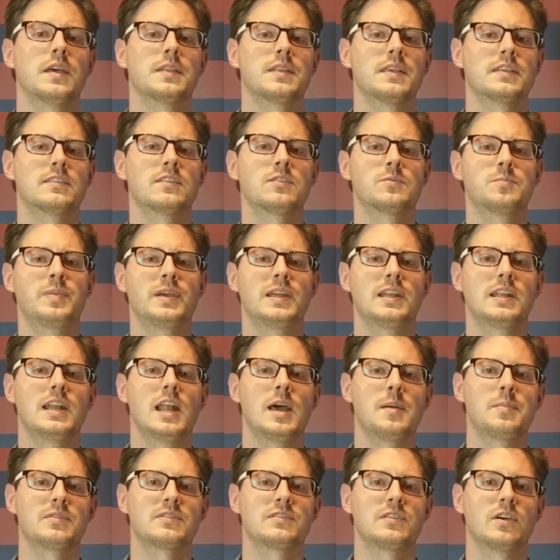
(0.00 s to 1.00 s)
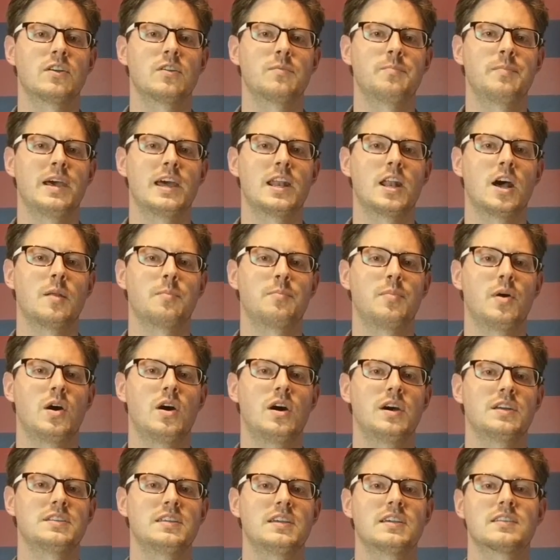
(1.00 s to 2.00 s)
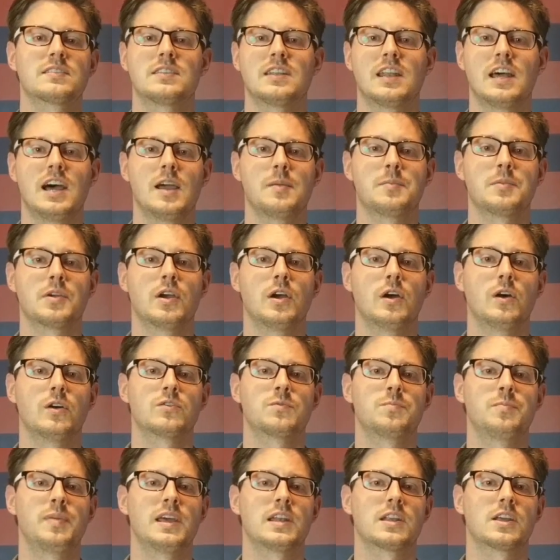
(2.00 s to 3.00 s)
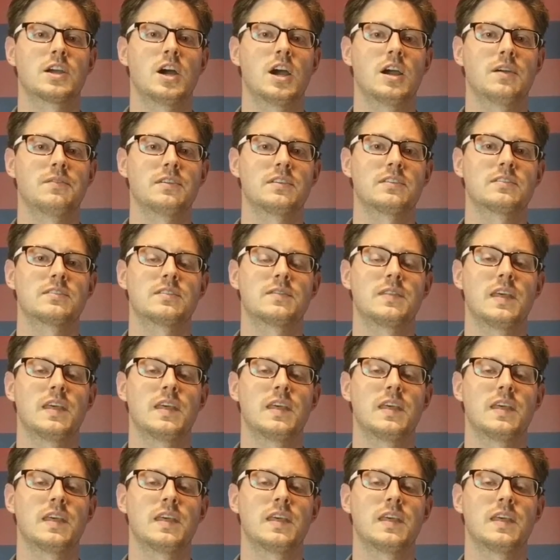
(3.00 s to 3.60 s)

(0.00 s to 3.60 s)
This has been an episode of Ben on Politics, and I'm your host, Ben Garves.